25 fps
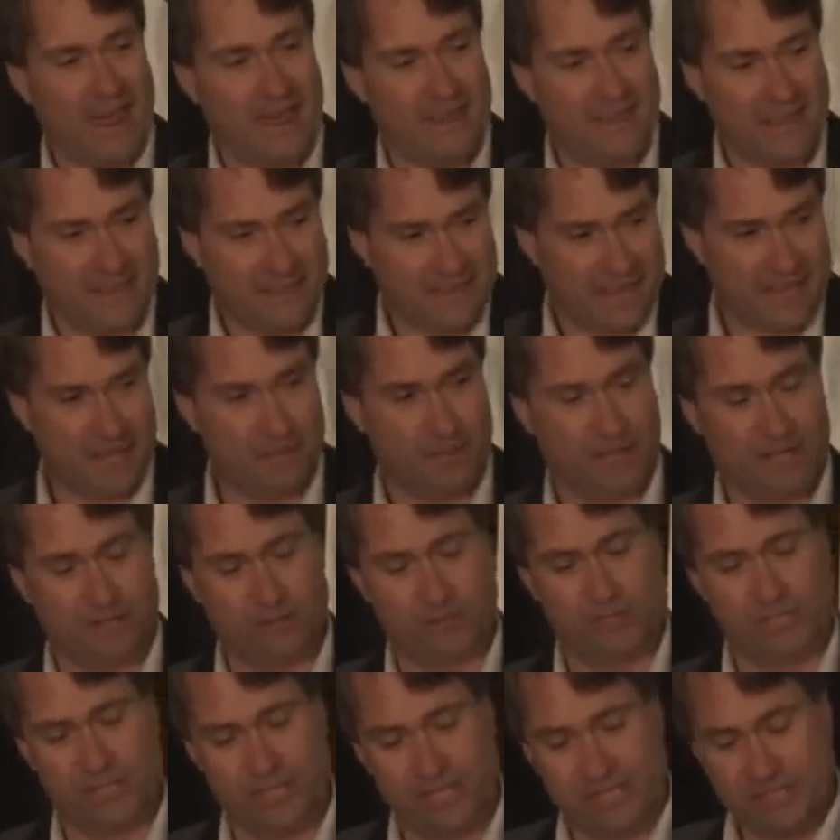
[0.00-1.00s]
Then the other Michael
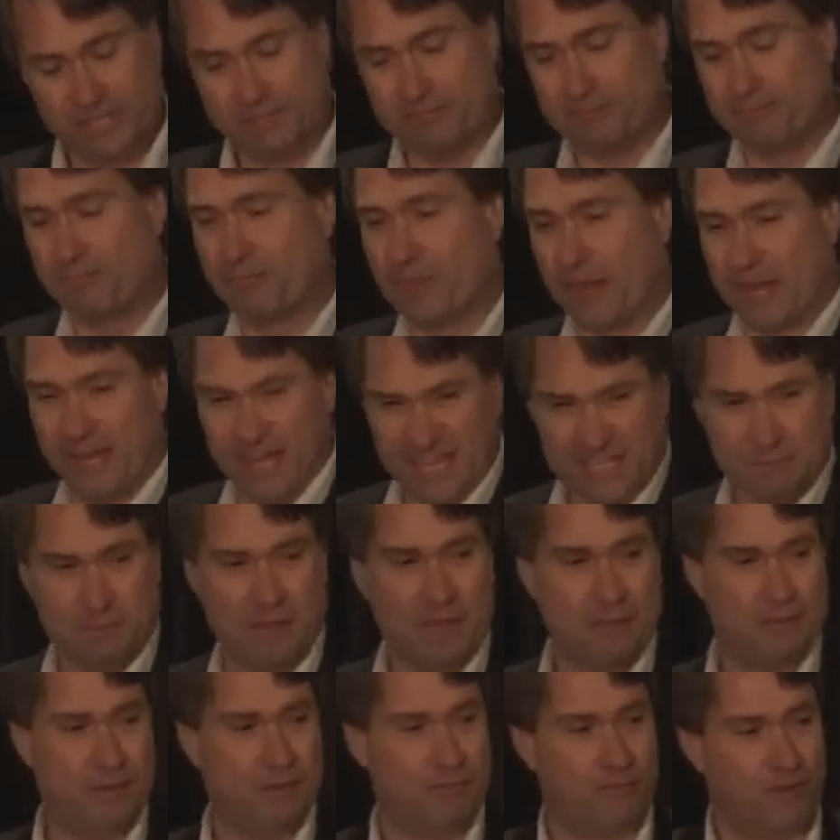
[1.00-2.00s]
says, let's be
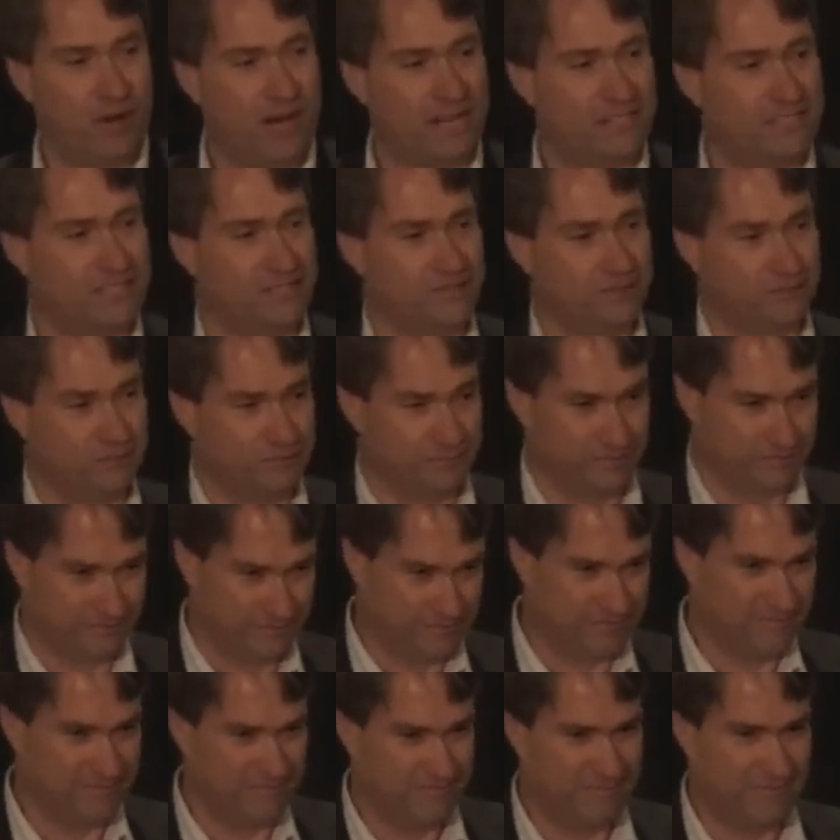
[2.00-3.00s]
a bit practical.
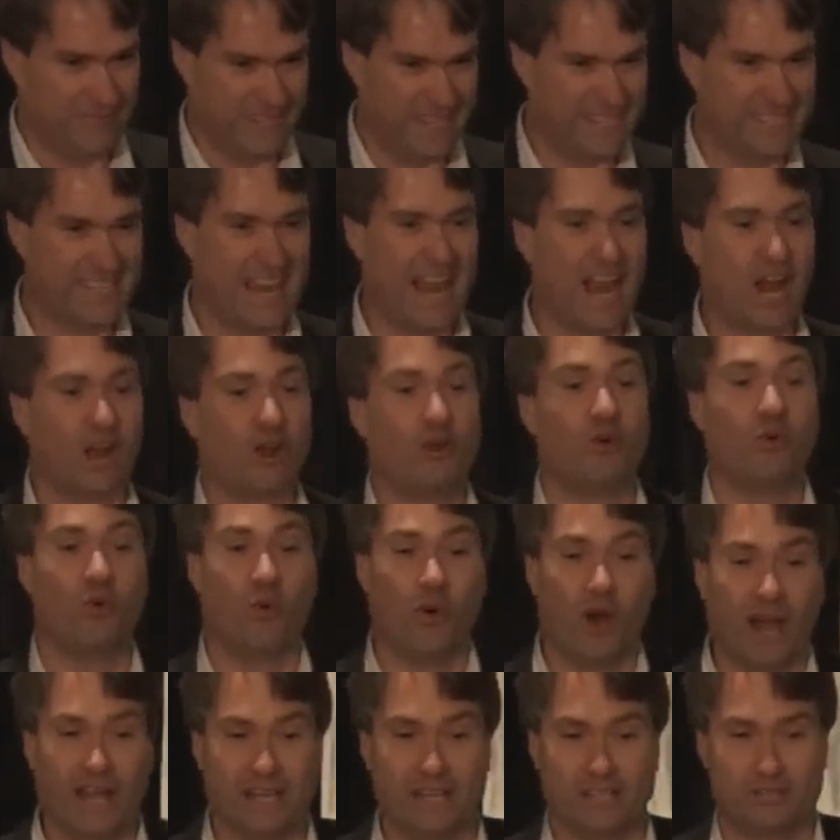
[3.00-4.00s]
Things aren't
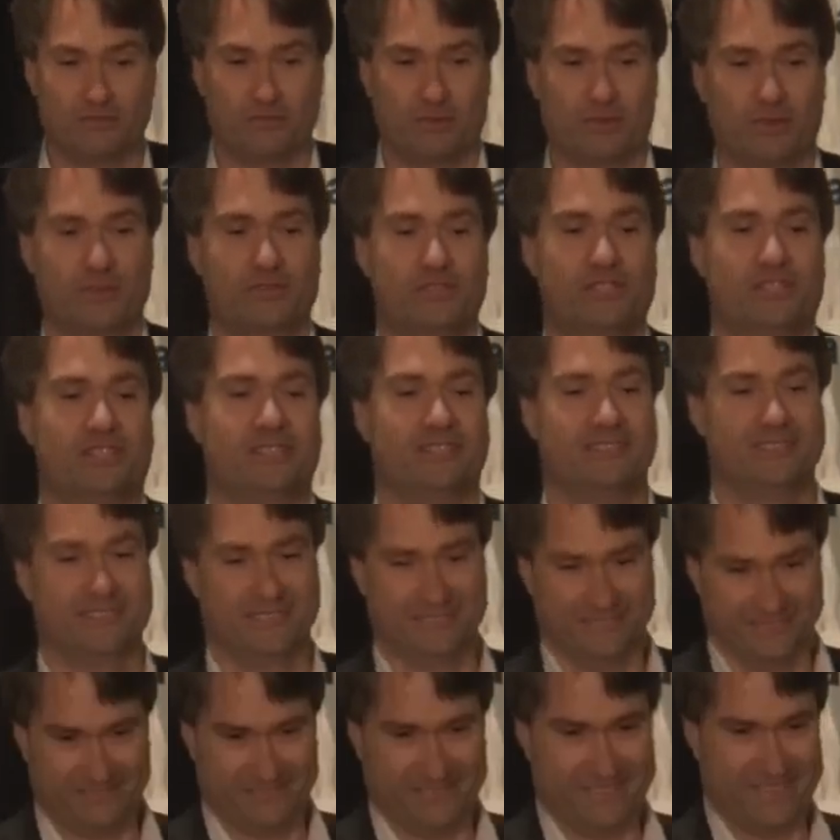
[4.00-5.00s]
quite as rosy
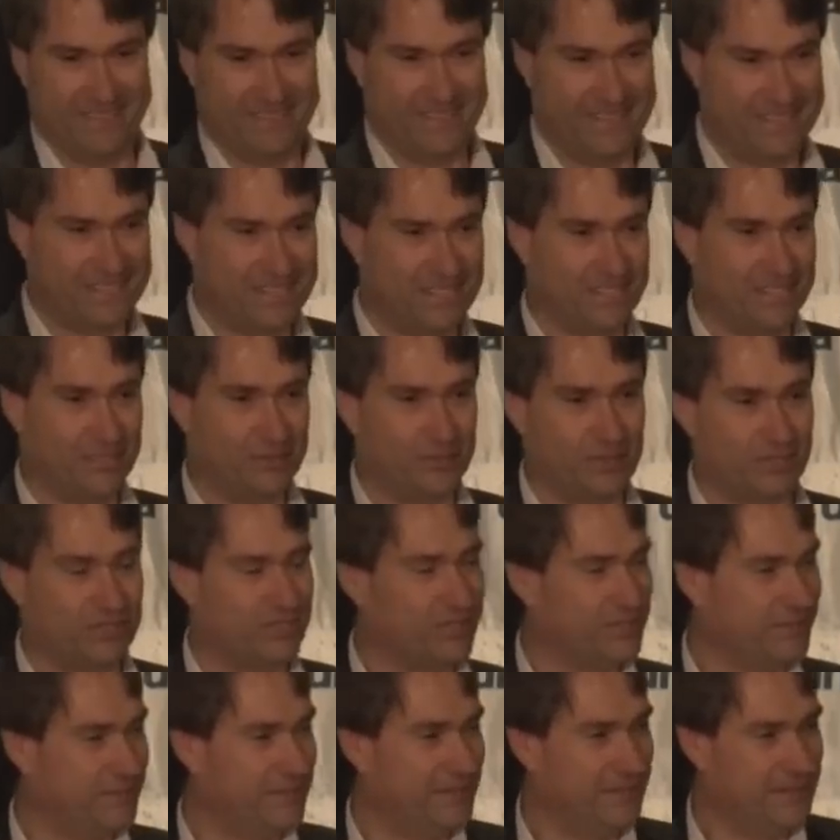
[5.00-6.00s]
as it looked.
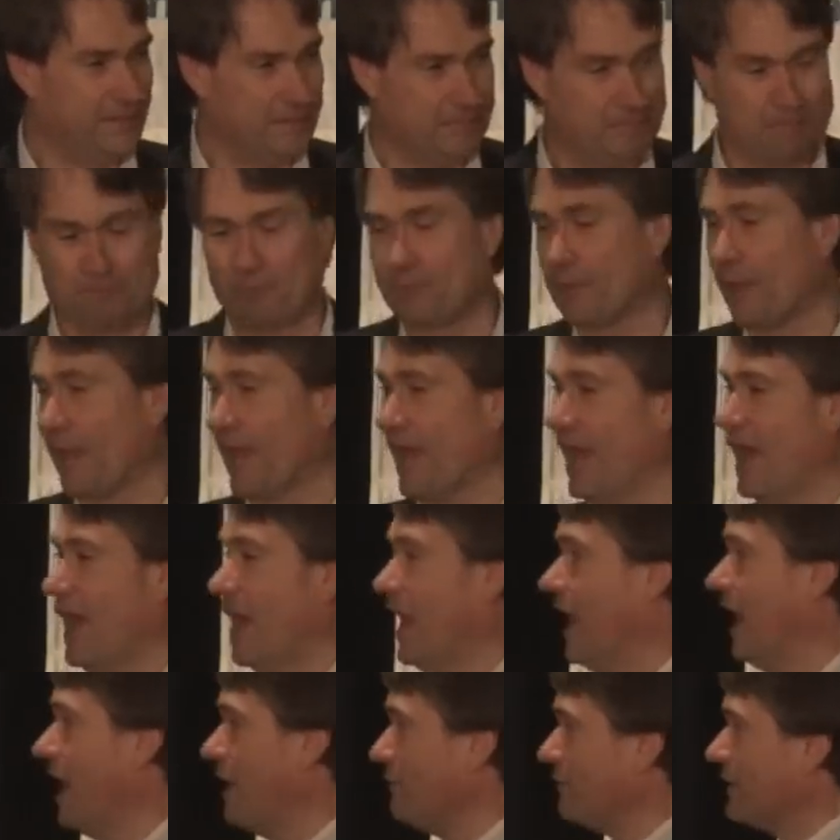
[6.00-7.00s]

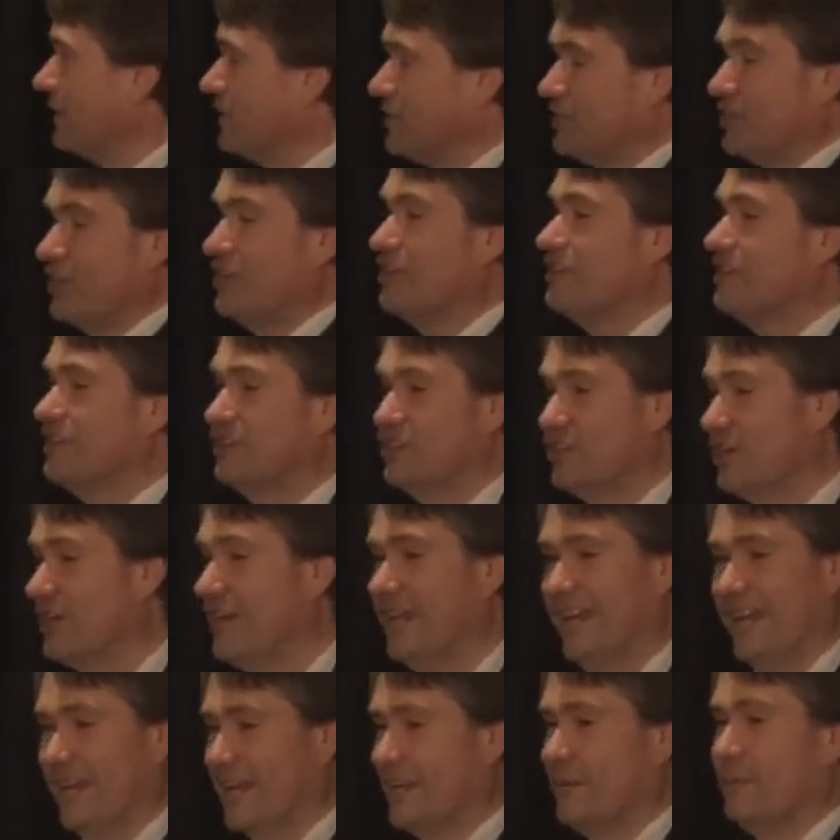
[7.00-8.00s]
I'm going to show you the
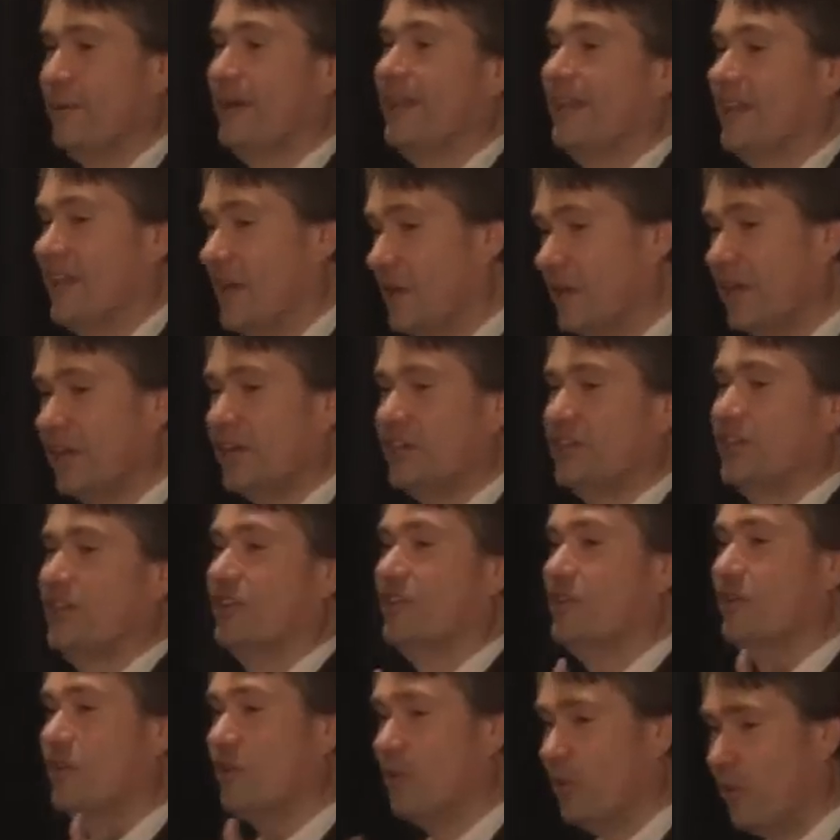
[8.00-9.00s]
dirty underbelly. I'm going to show
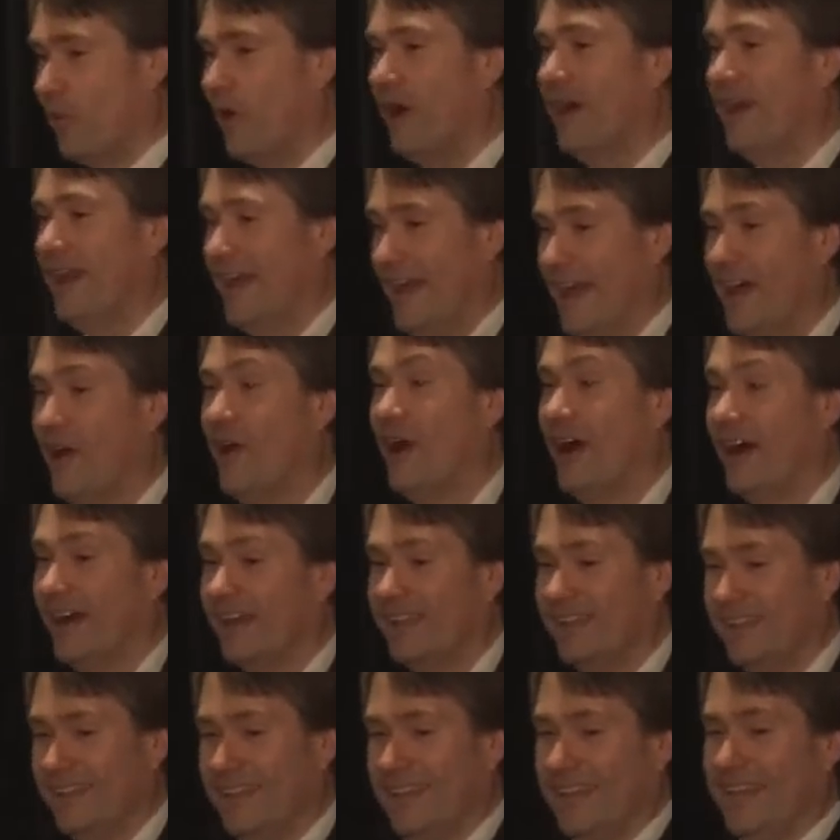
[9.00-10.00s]
you quite how
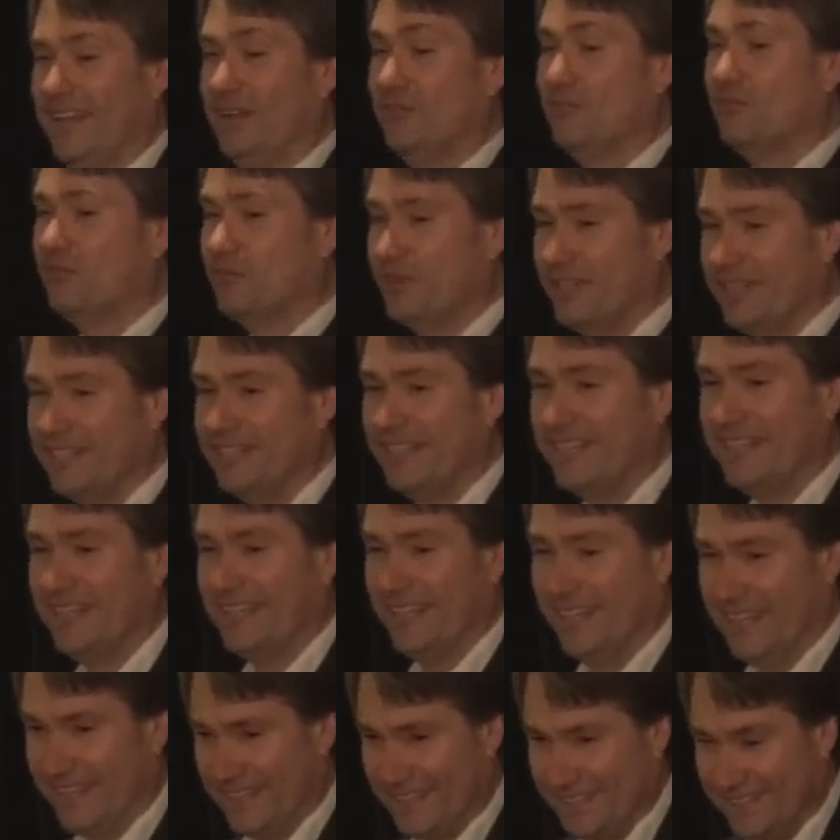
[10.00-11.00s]
ugly it
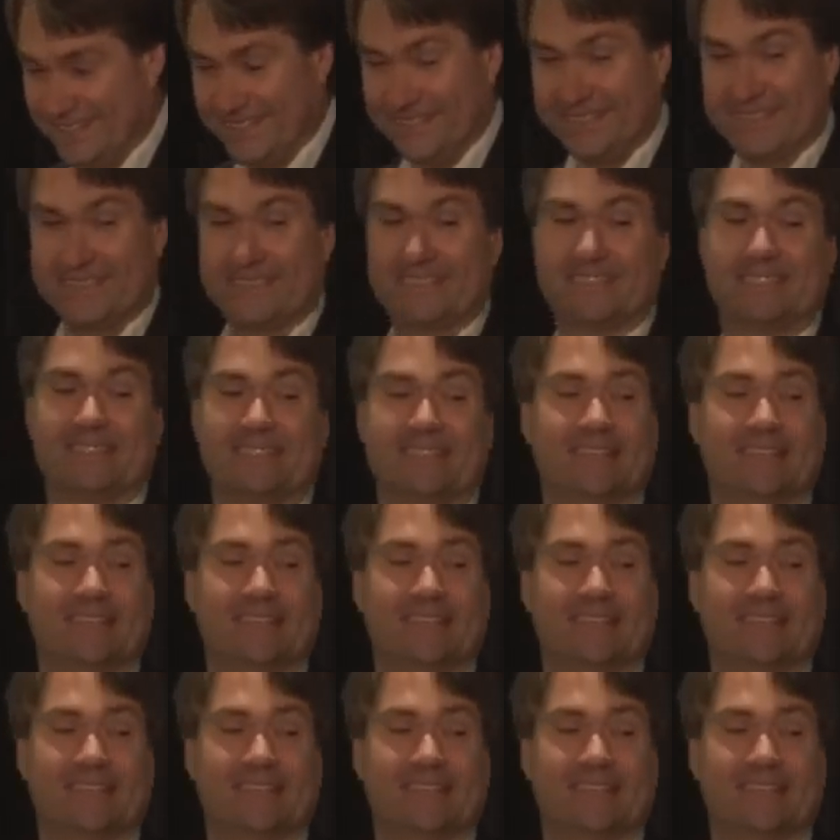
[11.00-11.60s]
really is.